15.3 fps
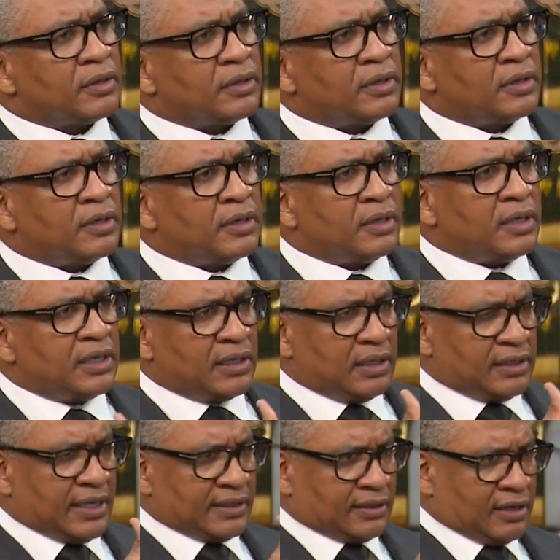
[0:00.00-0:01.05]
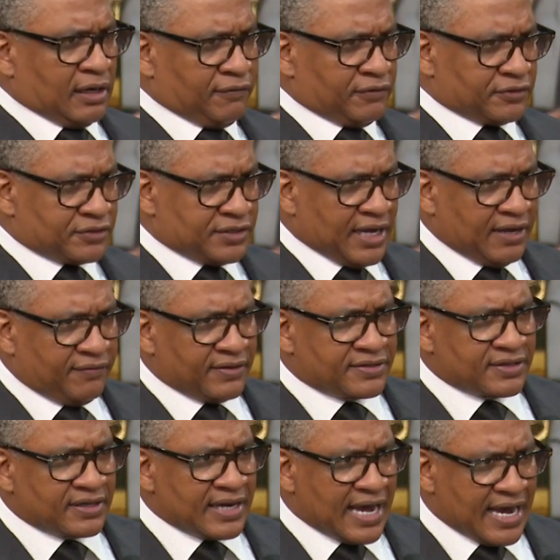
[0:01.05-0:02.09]
uh, that covers
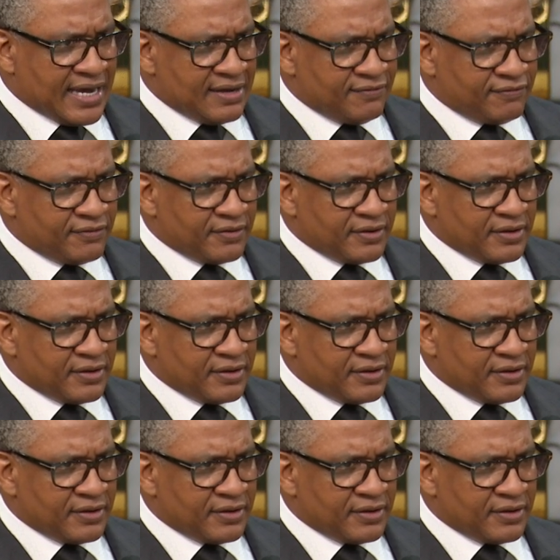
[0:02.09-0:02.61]
David's life.